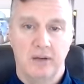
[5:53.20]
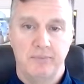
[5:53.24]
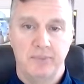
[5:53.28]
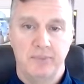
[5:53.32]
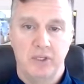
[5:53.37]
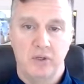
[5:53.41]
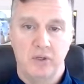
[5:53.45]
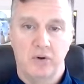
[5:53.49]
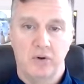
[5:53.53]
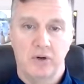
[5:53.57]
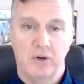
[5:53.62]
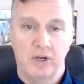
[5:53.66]

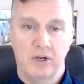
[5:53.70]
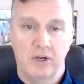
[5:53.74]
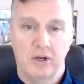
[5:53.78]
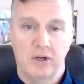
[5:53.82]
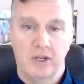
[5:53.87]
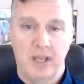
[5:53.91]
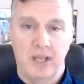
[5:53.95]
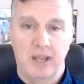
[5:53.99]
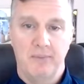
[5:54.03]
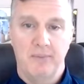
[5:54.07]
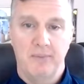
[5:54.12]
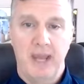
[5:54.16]
Peoria, or
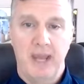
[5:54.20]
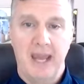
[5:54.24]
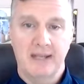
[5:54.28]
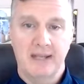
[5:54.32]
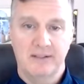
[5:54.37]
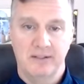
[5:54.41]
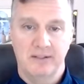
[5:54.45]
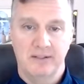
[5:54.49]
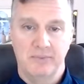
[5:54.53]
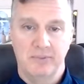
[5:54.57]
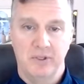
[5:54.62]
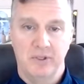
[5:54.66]
came
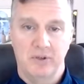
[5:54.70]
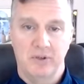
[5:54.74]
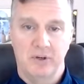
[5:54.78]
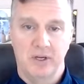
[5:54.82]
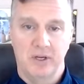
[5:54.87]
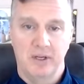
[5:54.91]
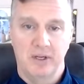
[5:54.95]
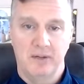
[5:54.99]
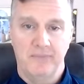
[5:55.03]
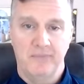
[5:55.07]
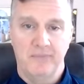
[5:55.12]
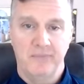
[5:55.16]
back to
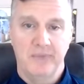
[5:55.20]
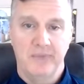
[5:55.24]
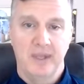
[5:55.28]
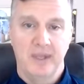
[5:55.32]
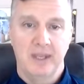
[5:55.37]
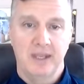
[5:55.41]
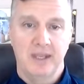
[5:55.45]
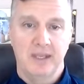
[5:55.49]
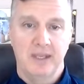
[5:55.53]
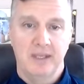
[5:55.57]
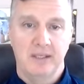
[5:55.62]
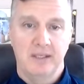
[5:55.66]
Peoria
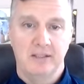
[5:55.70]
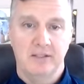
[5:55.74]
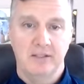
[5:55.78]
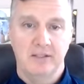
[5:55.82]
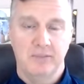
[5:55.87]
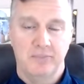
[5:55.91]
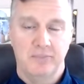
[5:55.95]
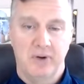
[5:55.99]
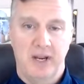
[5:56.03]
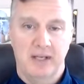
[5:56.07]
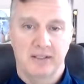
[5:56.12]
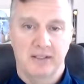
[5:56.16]
to
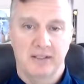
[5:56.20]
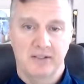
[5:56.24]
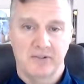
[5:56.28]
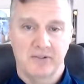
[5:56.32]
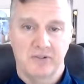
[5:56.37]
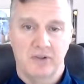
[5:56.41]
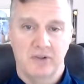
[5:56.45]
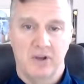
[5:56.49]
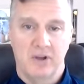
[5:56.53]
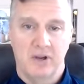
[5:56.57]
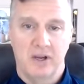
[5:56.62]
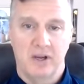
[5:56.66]

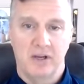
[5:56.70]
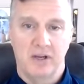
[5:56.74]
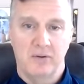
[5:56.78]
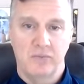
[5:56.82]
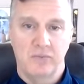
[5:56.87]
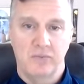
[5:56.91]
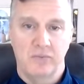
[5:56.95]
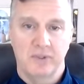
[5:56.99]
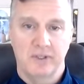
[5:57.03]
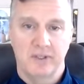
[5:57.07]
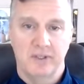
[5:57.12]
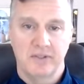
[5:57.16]
practice law
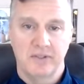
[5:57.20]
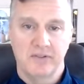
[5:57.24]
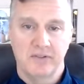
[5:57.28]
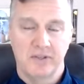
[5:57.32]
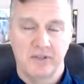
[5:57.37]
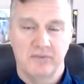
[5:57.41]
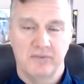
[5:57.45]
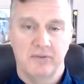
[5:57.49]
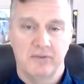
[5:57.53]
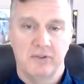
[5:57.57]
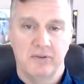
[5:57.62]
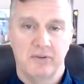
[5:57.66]
with a
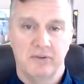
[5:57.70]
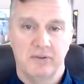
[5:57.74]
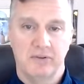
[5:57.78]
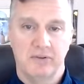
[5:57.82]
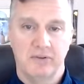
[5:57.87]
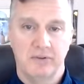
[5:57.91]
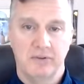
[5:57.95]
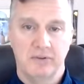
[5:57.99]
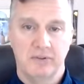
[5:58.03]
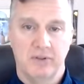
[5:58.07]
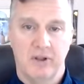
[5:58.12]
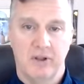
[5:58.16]
civil
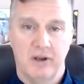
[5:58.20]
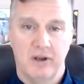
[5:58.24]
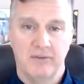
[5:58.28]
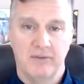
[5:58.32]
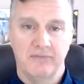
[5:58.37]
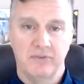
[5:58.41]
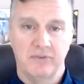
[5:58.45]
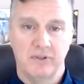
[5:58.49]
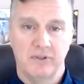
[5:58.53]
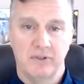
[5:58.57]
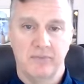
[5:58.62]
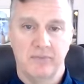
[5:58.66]
law
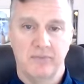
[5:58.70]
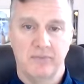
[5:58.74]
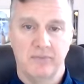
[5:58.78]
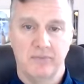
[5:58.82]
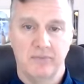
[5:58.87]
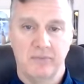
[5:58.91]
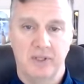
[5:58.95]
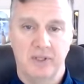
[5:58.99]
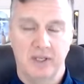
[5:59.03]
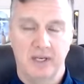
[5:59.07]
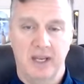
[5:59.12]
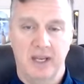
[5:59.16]
firm,
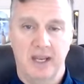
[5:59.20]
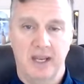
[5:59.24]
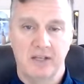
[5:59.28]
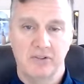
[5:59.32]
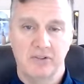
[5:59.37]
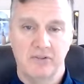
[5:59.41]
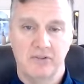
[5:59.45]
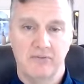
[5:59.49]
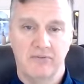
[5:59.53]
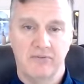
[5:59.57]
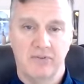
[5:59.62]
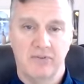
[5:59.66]

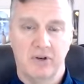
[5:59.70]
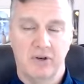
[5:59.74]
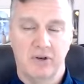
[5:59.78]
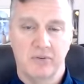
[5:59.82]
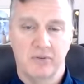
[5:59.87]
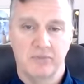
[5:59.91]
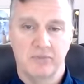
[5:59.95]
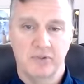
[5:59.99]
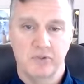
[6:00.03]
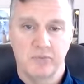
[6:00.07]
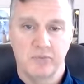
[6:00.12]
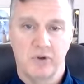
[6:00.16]
litigation
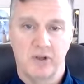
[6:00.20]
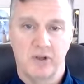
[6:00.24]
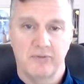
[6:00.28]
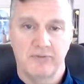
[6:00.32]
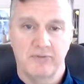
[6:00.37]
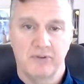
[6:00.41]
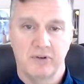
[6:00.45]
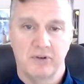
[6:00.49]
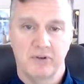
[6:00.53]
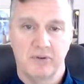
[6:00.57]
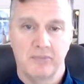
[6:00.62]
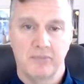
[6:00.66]
firm, small
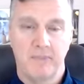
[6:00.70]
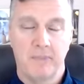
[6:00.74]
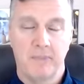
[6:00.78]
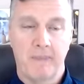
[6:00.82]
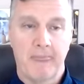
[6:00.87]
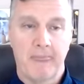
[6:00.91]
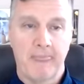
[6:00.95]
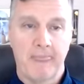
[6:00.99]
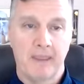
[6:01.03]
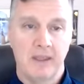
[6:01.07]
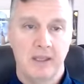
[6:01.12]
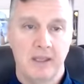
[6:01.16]
firm.
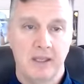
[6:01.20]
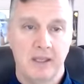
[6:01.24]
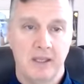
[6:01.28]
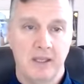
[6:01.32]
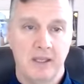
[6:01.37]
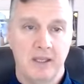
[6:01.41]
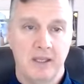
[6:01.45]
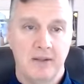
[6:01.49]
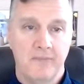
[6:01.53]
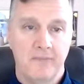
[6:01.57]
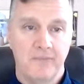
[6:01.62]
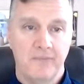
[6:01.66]

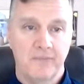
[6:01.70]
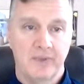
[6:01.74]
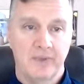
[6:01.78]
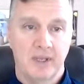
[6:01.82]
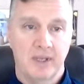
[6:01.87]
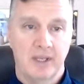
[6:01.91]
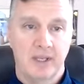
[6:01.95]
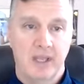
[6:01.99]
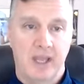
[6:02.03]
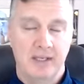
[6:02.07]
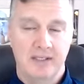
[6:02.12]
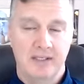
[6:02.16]

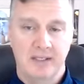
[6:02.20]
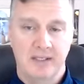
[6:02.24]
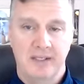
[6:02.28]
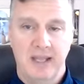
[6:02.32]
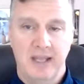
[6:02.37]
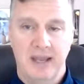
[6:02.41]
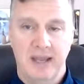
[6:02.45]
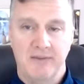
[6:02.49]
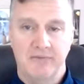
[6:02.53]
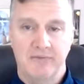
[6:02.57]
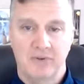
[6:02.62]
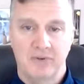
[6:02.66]
I did
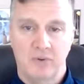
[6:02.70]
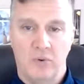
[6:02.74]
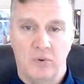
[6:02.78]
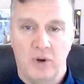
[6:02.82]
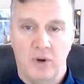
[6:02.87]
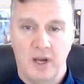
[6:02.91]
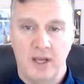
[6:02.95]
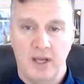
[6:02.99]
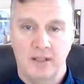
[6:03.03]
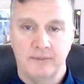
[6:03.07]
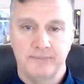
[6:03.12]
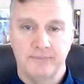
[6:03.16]
that for a
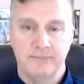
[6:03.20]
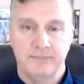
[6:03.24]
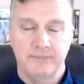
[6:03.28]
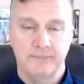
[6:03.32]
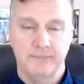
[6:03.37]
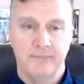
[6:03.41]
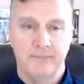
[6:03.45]
while.